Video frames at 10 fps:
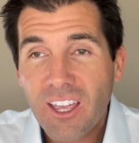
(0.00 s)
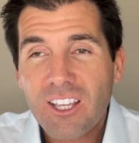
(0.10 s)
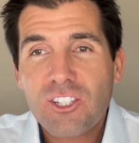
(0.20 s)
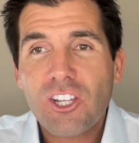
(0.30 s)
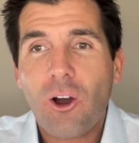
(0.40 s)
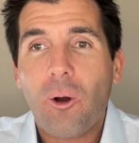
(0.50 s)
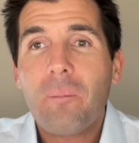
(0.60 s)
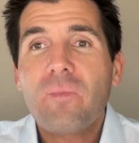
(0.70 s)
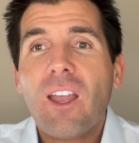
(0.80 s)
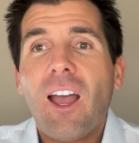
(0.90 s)
So
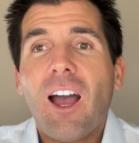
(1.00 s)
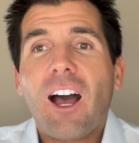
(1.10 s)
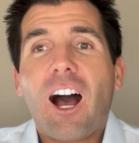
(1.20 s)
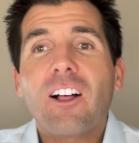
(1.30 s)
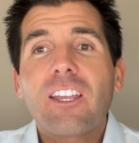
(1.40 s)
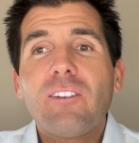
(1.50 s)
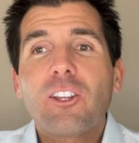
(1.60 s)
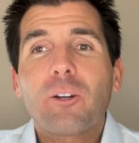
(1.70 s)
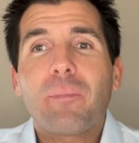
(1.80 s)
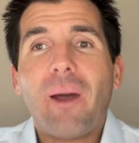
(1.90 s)
I'll give you a
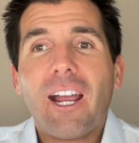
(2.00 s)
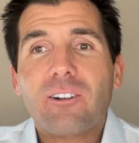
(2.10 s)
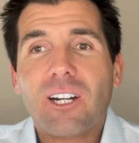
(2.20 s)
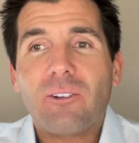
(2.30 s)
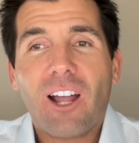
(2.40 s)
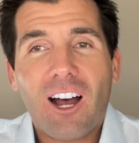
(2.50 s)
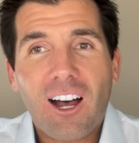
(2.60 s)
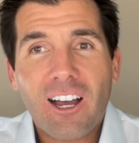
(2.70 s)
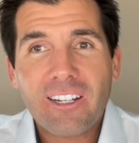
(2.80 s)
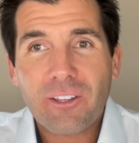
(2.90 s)
little background
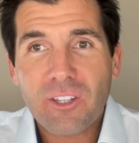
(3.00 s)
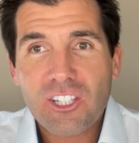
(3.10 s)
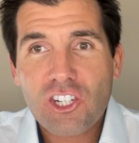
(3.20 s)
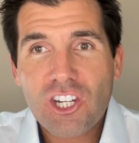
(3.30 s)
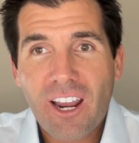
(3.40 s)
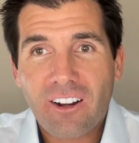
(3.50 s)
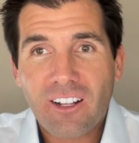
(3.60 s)
on this channel.